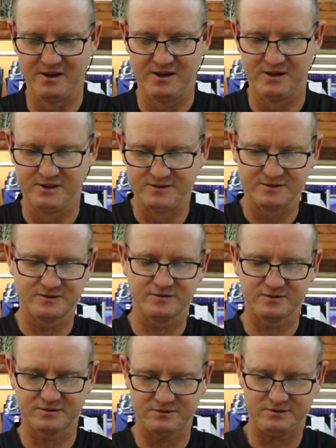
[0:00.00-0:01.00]

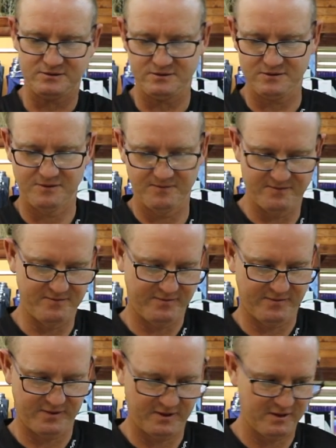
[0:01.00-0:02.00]

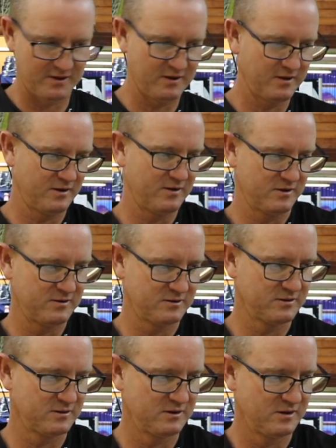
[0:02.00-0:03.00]

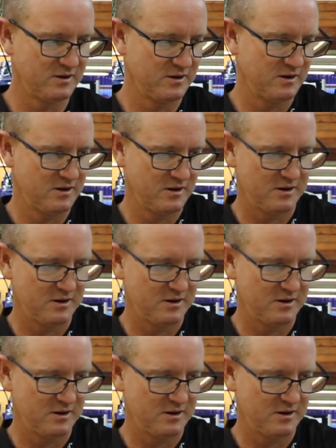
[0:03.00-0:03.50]
[no speech]